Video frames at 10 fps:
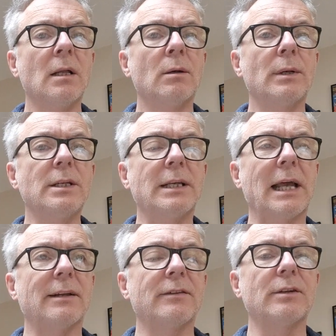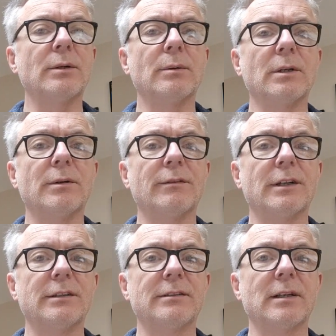When you get to
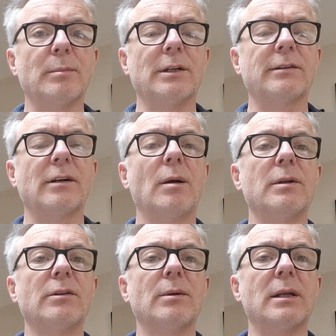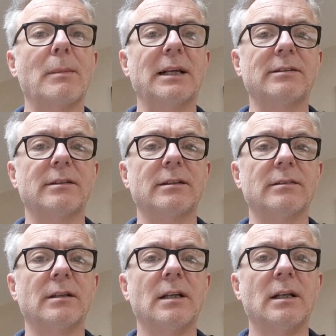university, by the time you're doing your
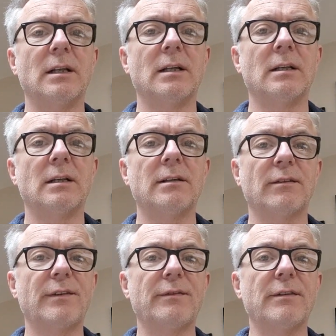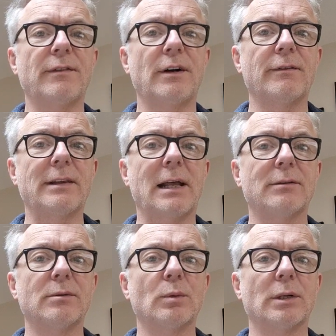masters, it's a
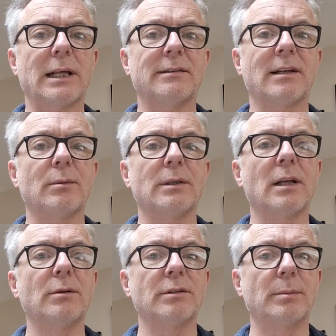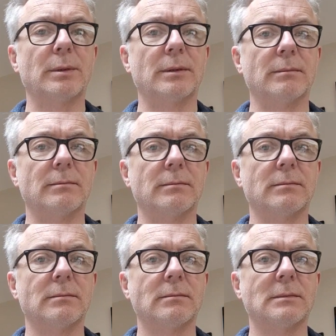55,000-word essay with no support.
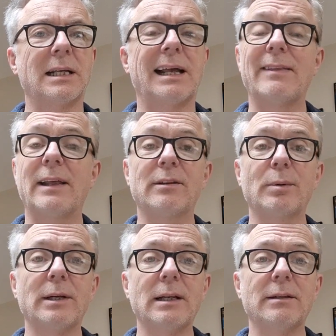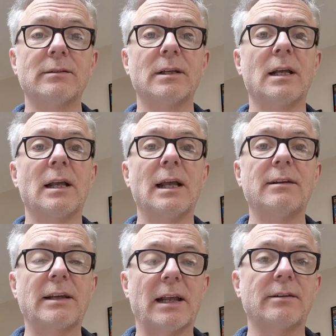And that's what it is.
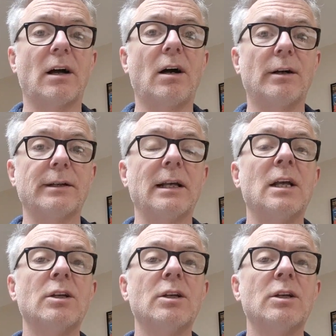It gets harder.